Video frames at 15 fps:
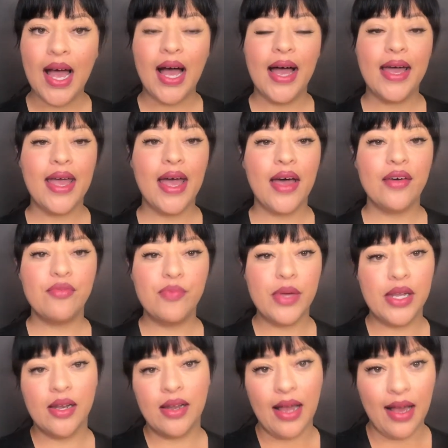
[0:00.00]
I have
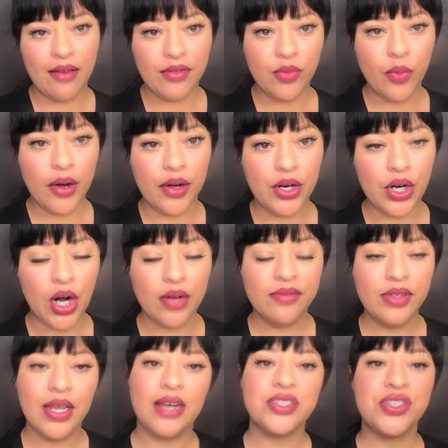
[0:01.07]
been an avid wearer of
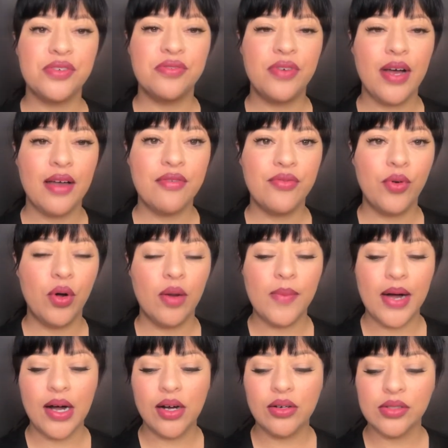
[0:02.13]
Lashify for
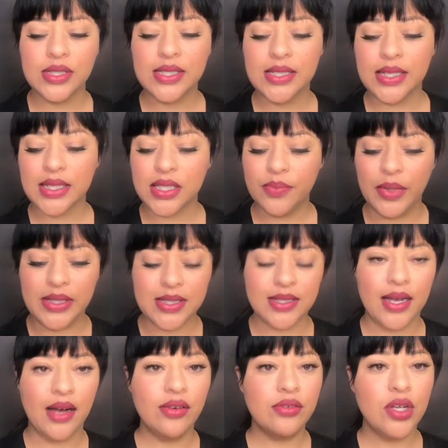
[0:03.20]
about 6 months
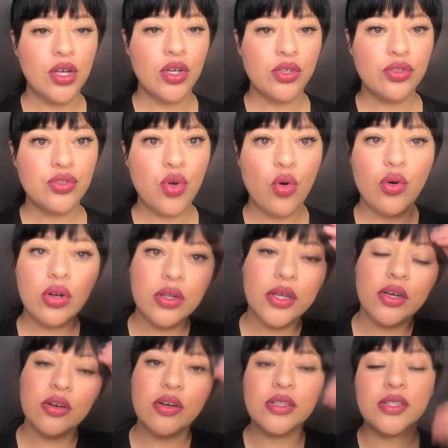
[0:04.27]
now, totally
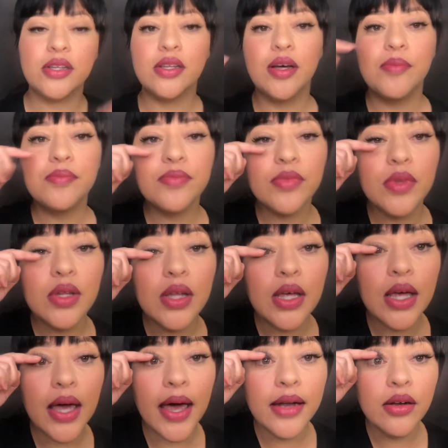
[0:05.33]
hooked on them.
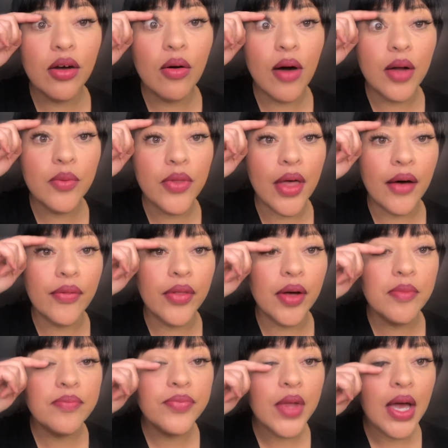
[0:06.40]
Can go on without
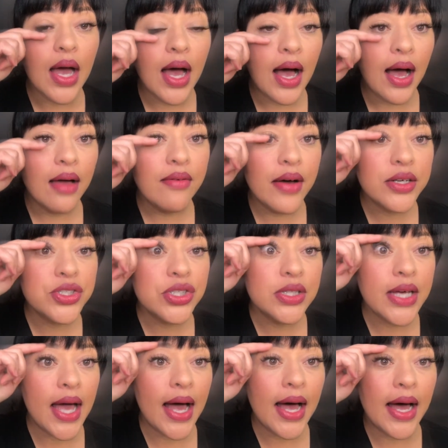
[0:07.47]
them. I've
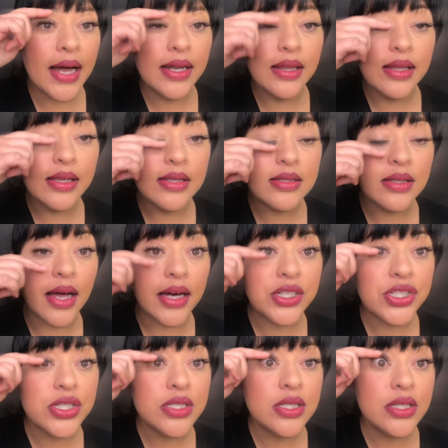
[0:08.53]
actually had these
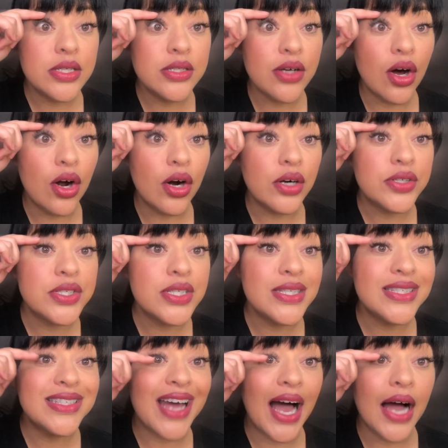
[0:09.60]
lashes. These are
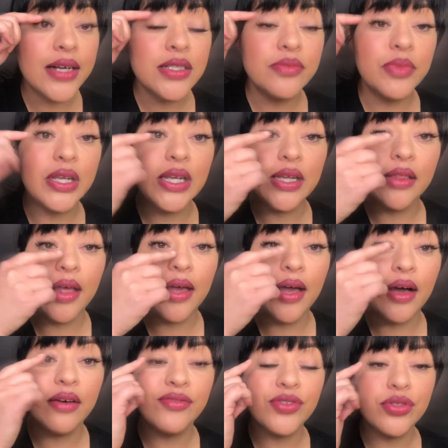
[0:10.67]
stacked, meaning they
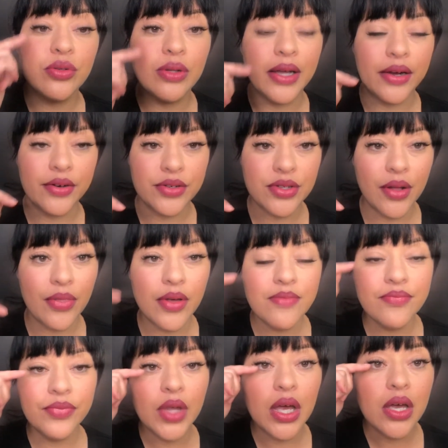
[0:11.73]
have 2 layers on
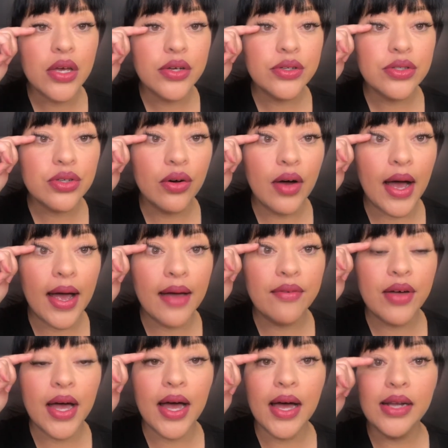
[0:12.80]
them. So I have
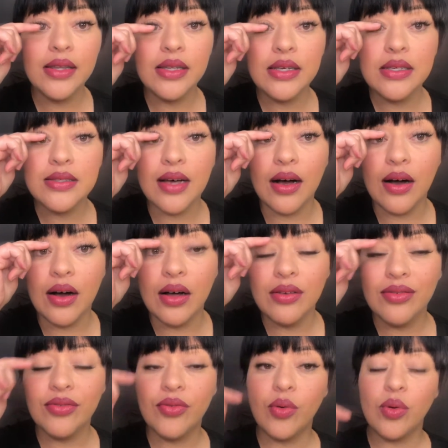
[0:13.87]
had these
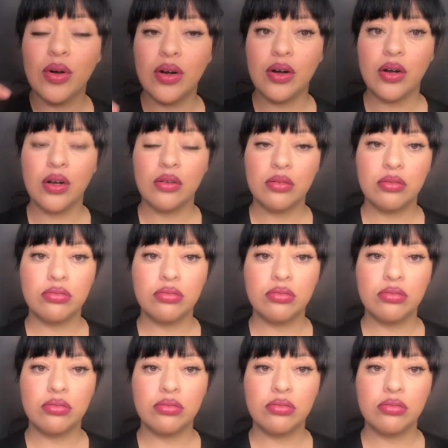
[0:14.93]
on for